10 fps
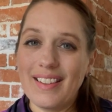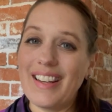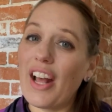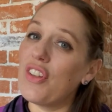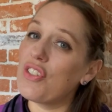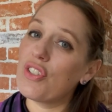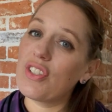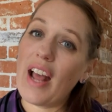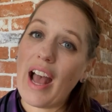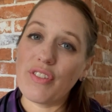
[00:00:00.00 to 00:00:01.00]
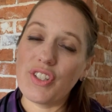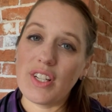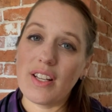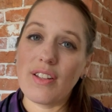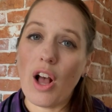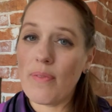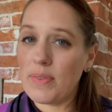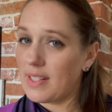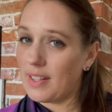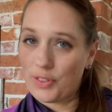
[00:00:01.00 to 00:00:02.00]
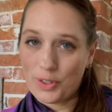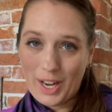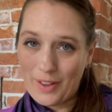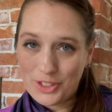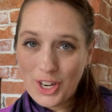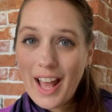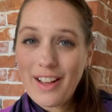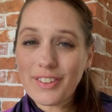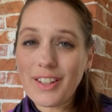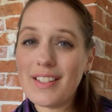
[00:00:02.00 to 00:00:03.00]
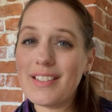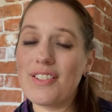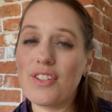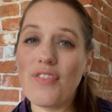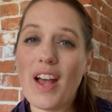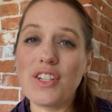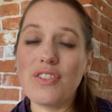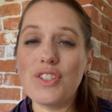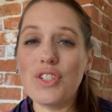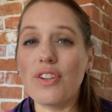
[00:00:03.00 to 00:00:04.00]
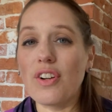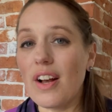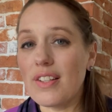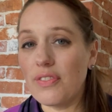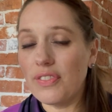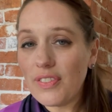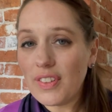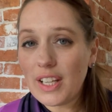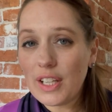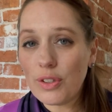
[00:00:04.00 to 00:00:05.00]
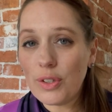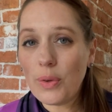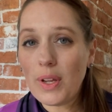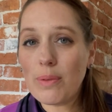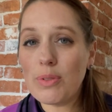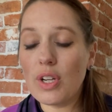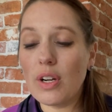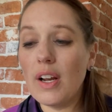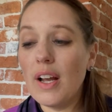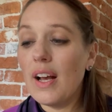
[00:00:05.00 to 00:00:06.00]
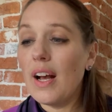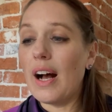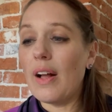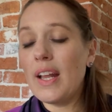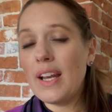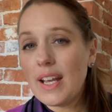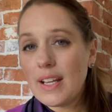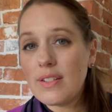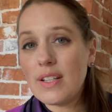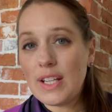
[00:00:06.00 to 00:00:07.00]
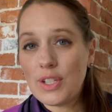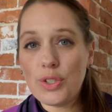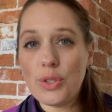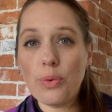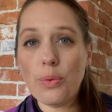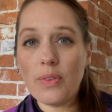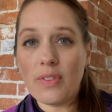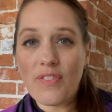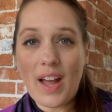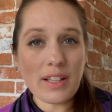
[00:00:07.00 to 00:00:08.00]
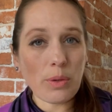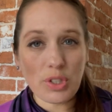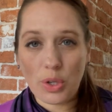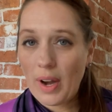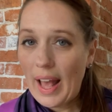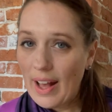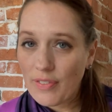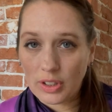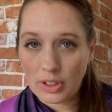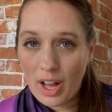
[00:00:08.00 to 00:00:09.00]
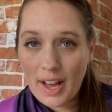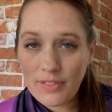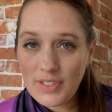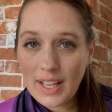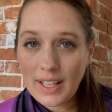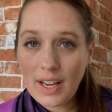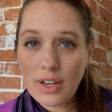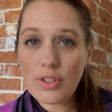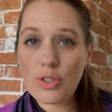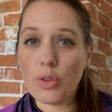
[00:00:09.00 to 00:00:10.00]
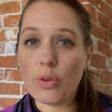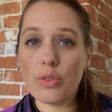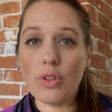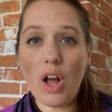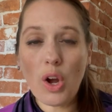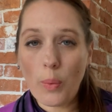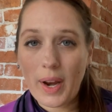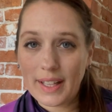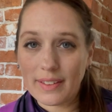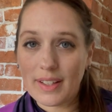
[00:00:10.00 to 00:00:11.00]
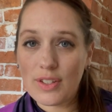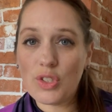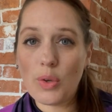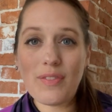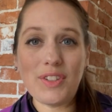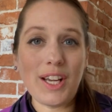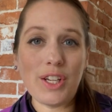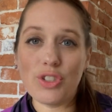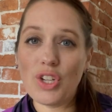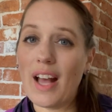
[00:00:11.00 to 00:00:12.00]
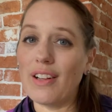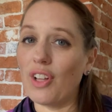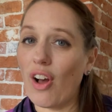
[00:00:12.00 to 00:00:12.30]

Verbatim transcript: Now, these are just averages. Obviously, if you don't have a child, then this doesn't factor into your cost of living here in New Hampshire. Uh, it is an issue in the fact that we don't have a lot of daycare, so there's long waiting lists. You have to get your child